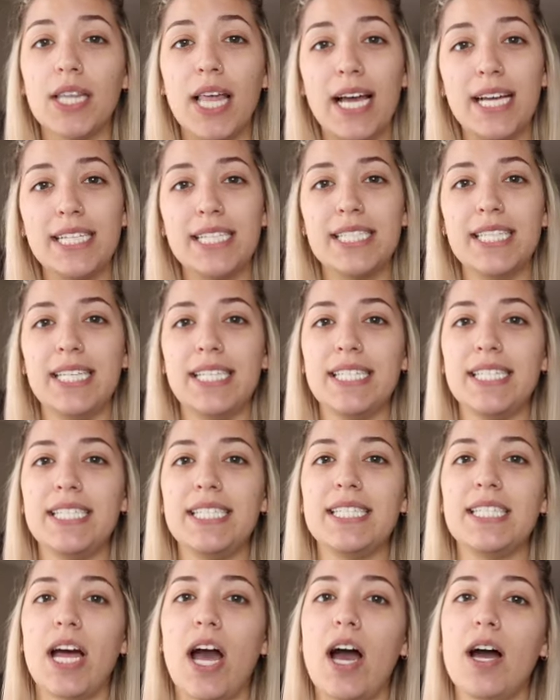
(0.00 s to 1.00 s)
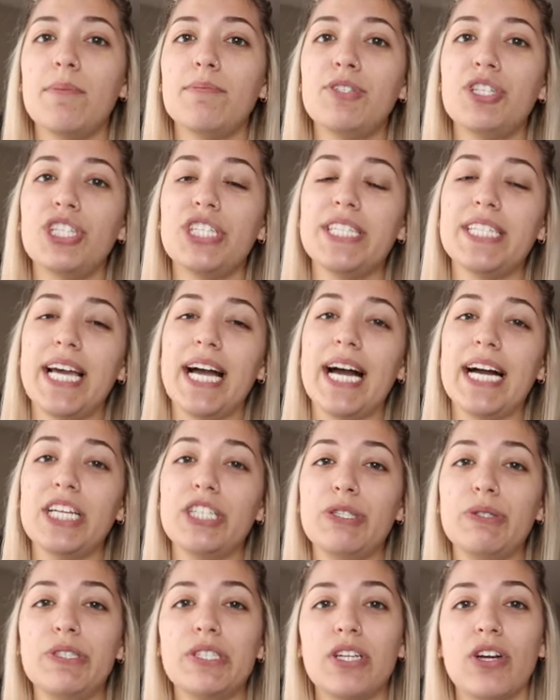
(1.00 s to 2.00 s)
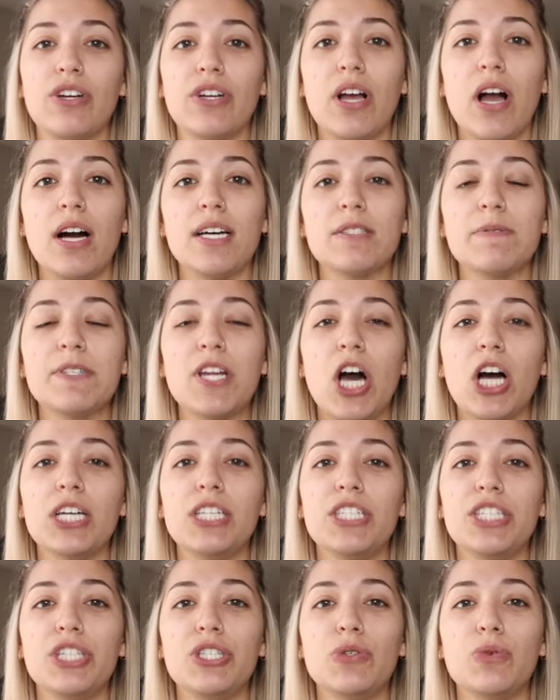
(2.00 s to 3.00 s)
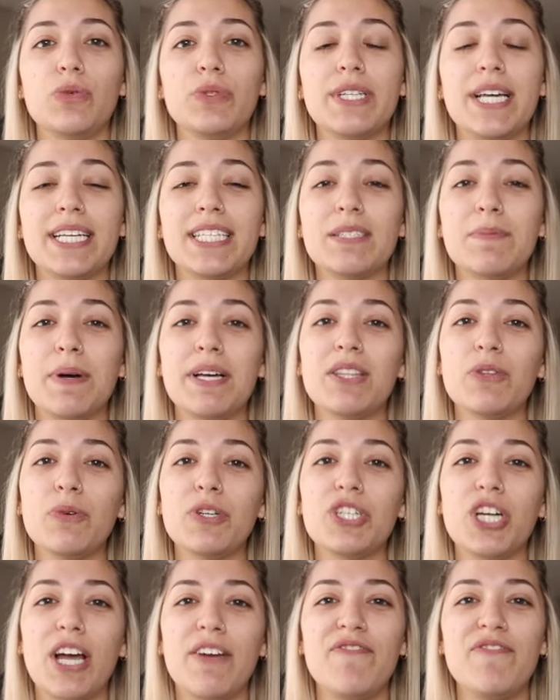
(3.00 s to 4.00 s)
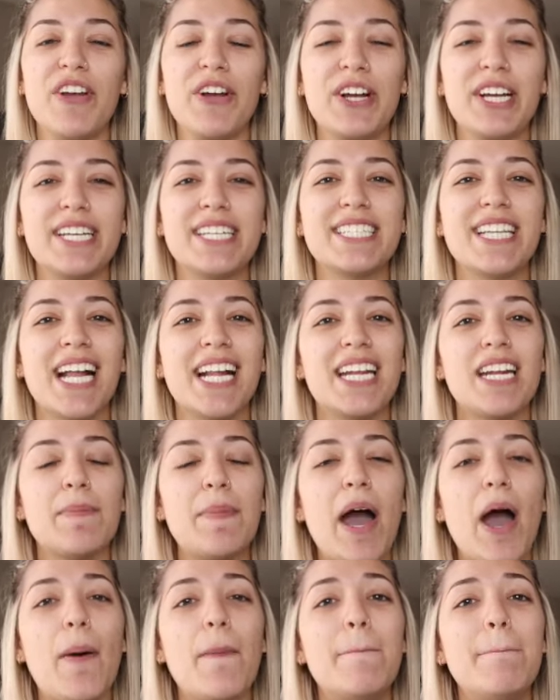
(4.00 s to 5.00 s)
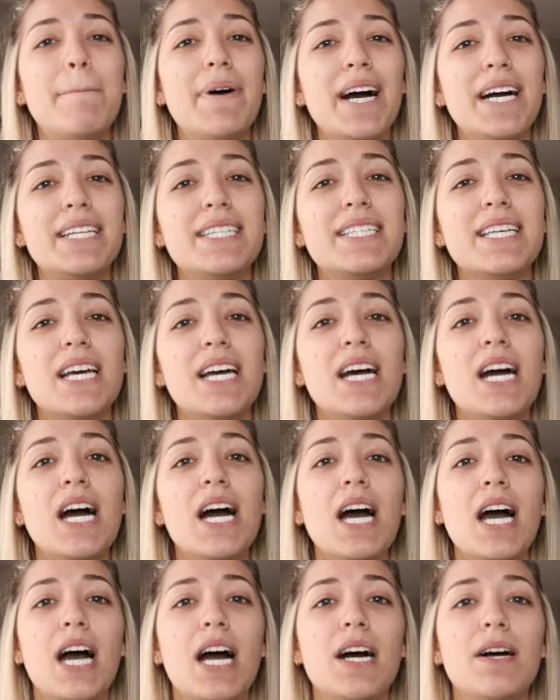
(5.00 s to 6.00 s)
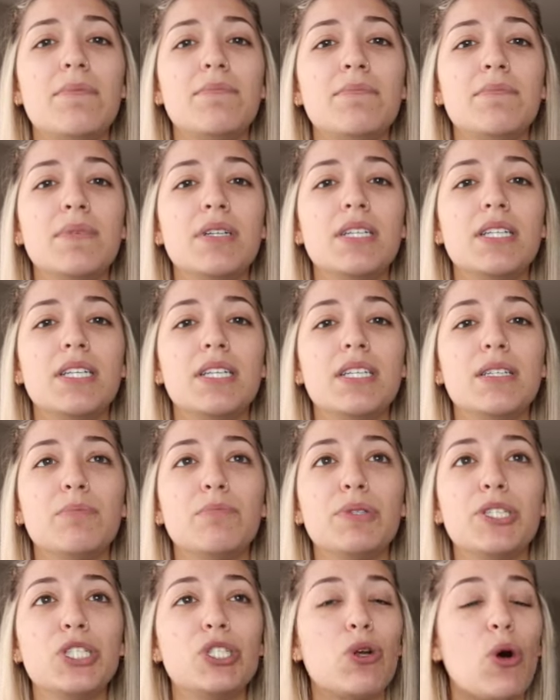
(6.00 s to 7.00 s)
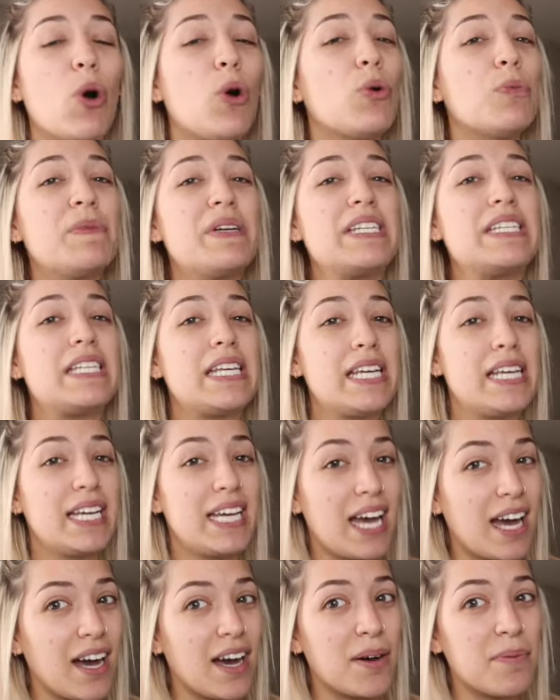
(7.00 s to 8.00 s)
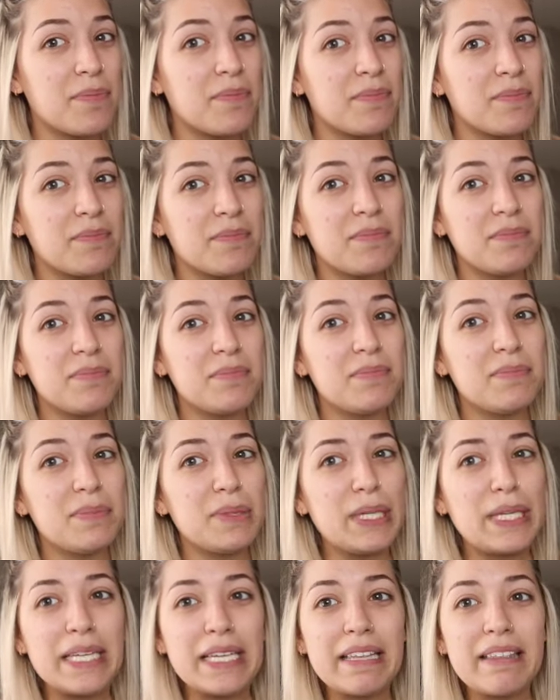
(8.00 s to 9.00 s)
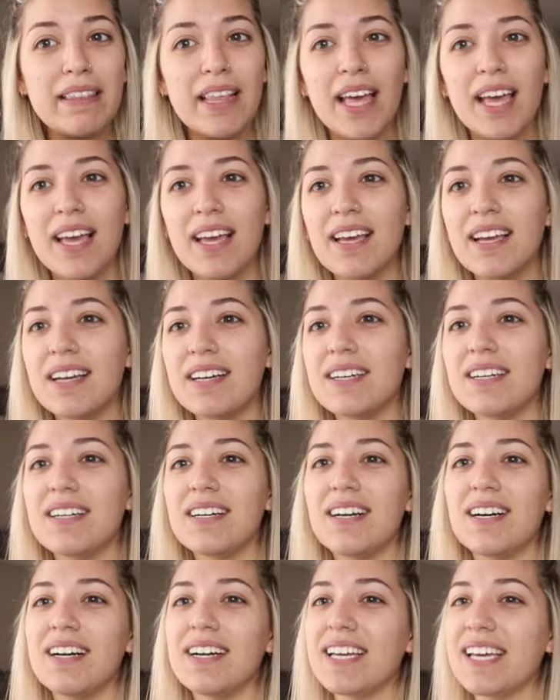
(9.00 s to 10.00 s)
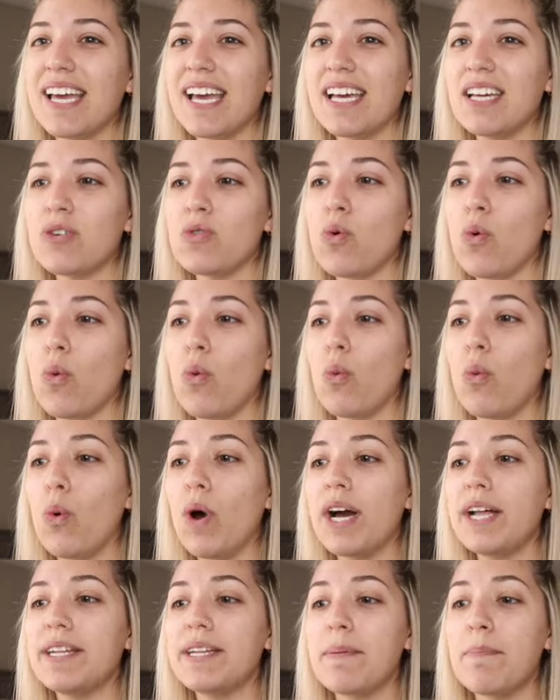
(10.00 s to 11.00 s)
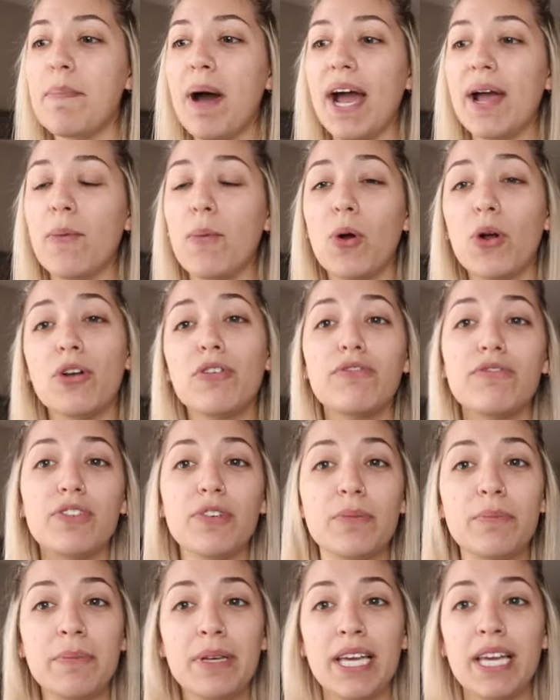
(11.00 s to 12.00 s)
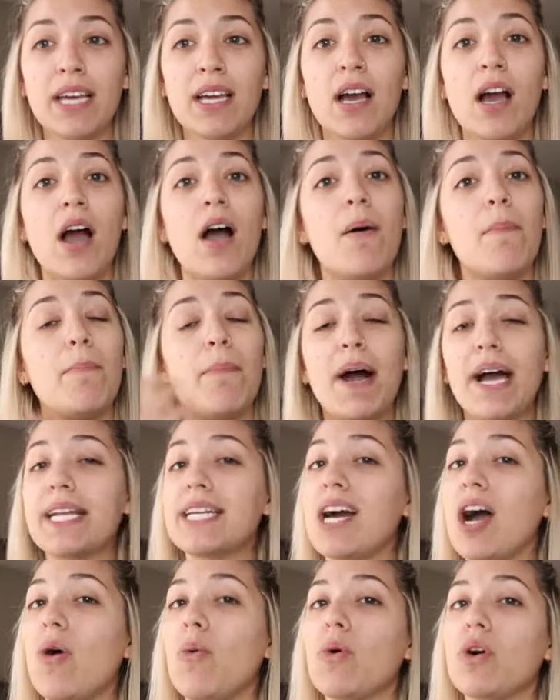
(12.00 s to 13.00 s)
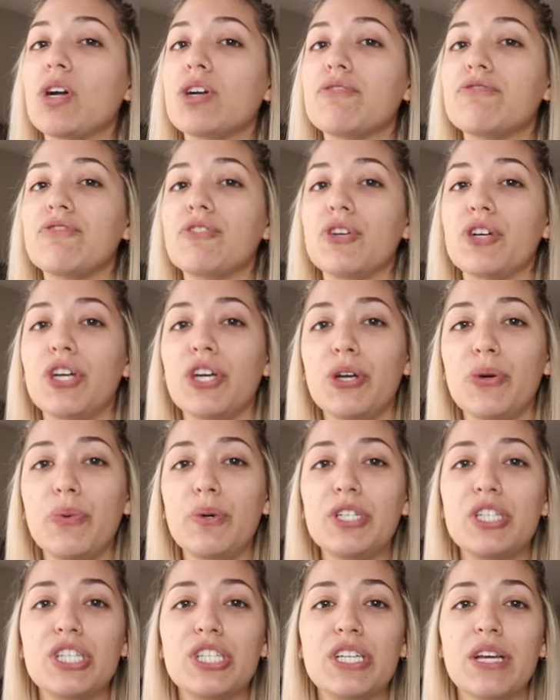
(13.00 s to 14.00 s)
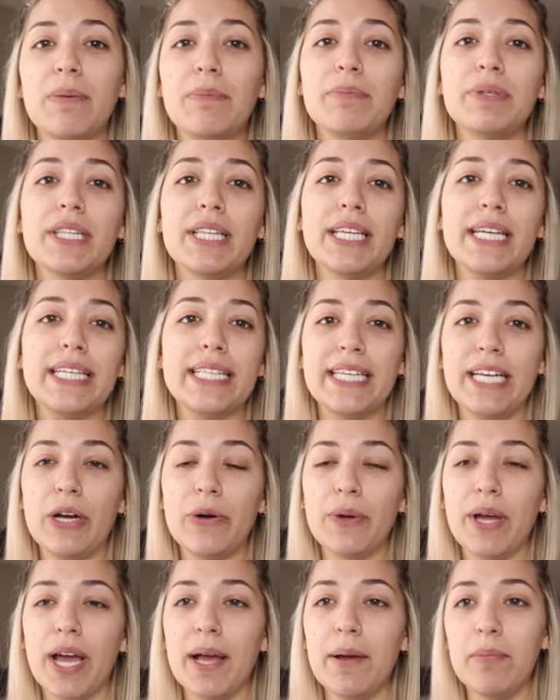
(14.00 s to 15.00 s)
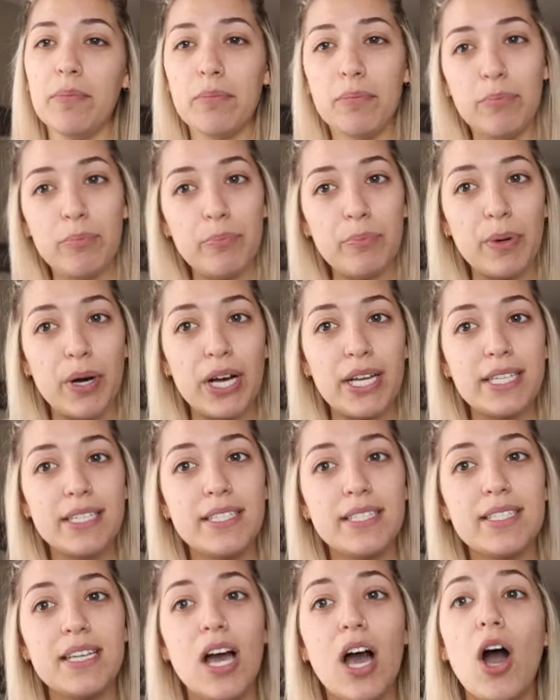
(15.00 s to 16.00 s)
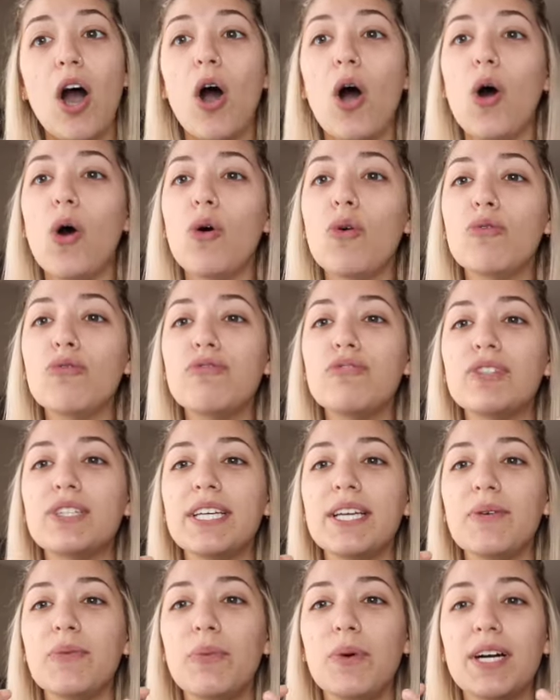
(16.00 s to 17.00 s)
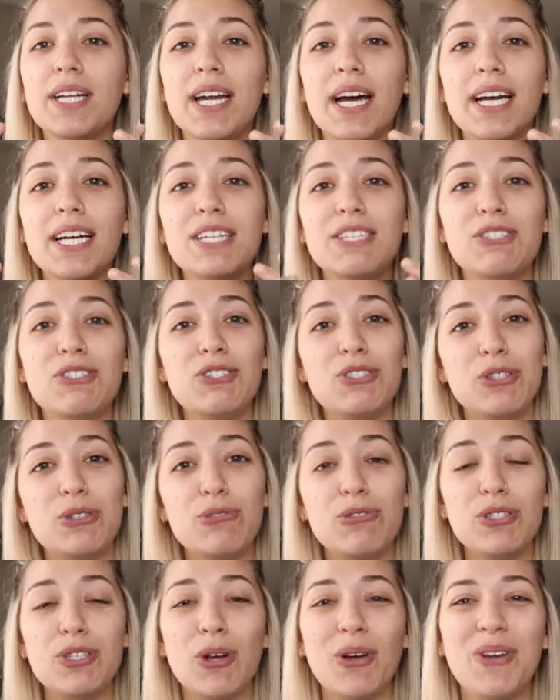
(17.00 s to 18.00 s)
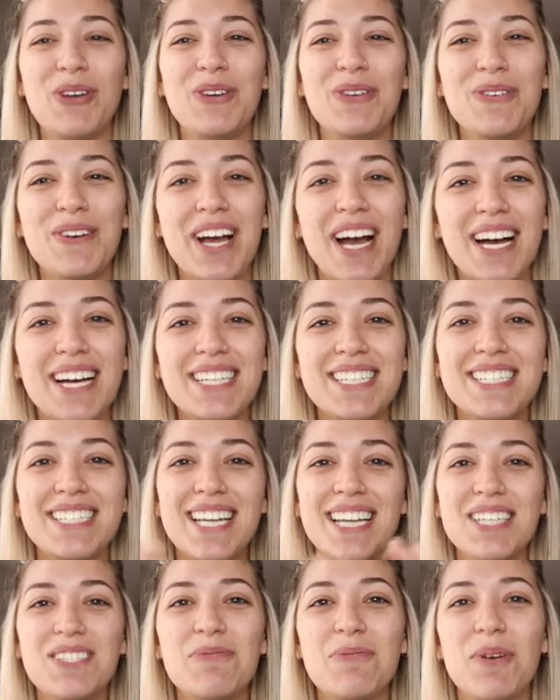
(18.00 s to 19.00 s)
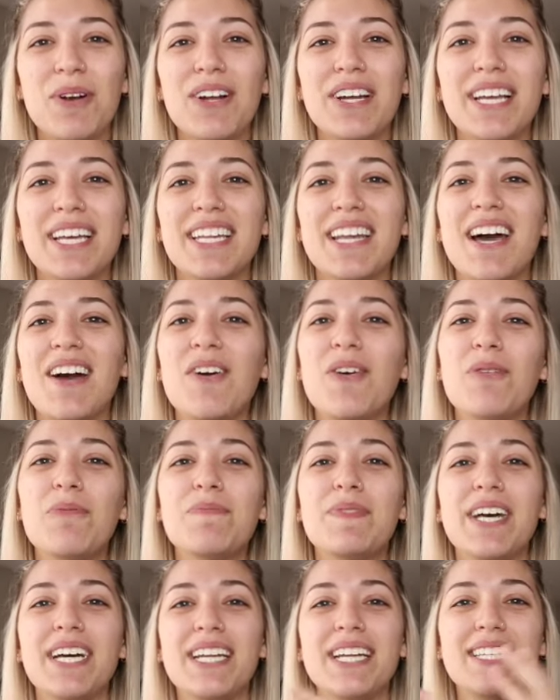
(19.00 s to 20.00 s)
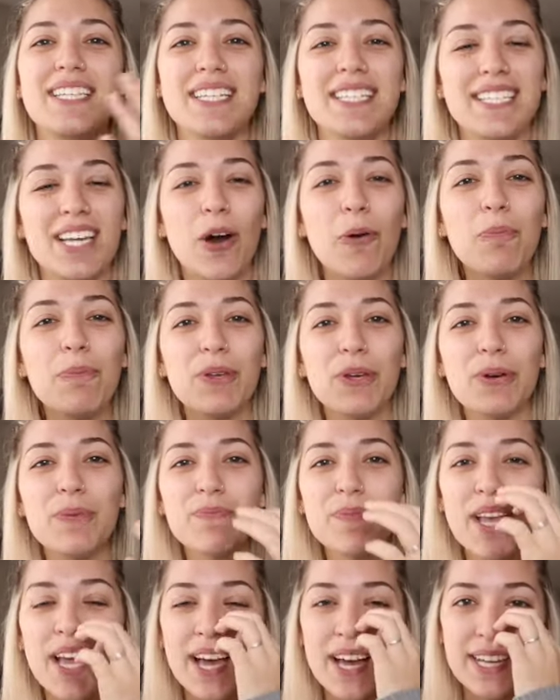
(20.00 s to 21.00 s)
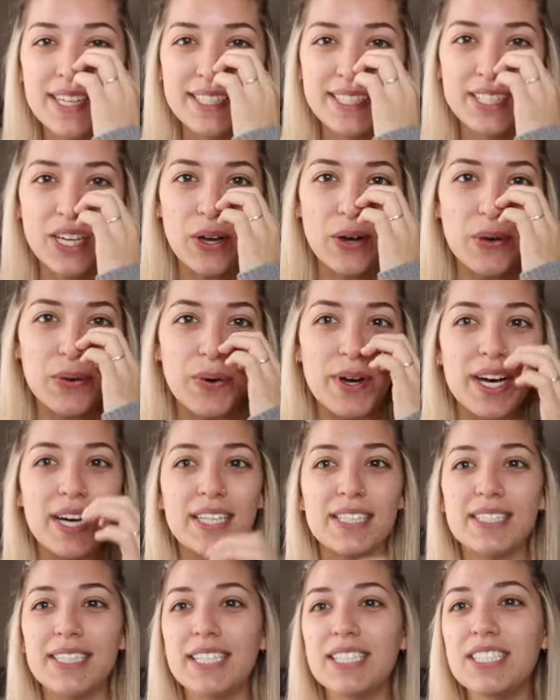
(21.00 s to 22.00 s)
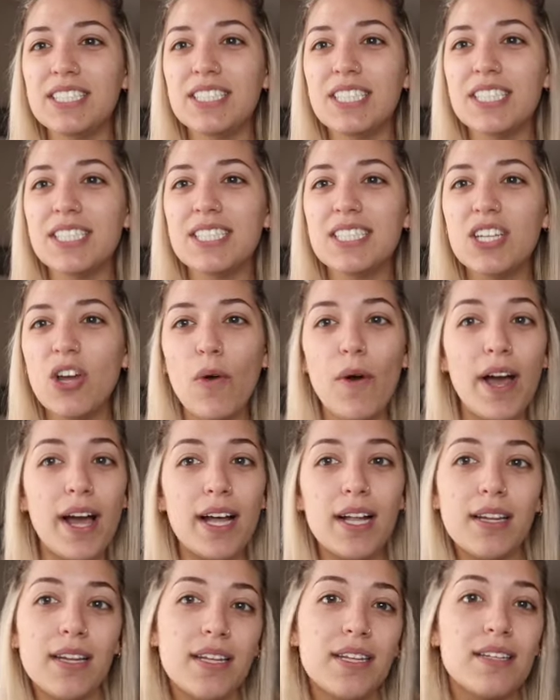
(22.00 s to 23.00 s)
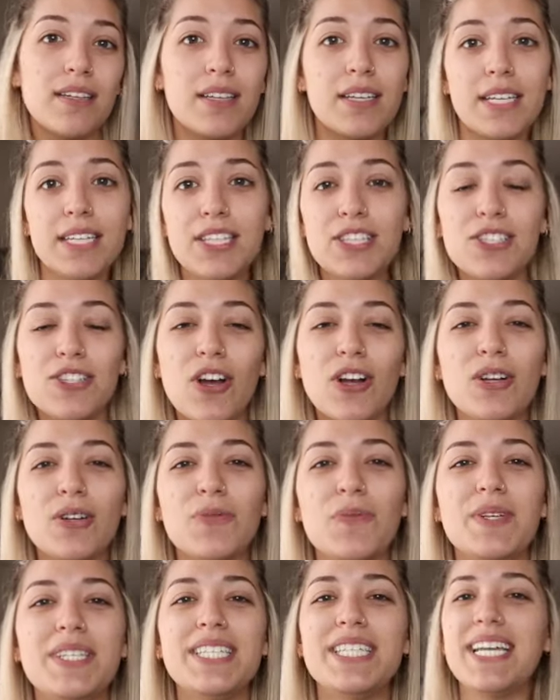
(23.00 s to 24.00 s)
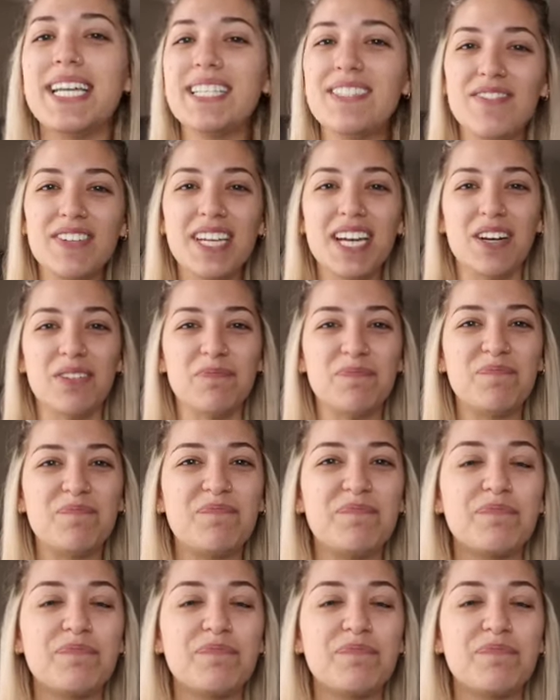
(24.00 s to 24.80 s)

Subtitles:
licensed just yet. I do start cosmetology school next month, which I'm very excited about, but please don't hold me to anything. Again, what might work for me might not work for you, which is completely okay, but hopefully what I do show you guys does work, and I hope that it does help you. So let's just go ahead and get started with today's video.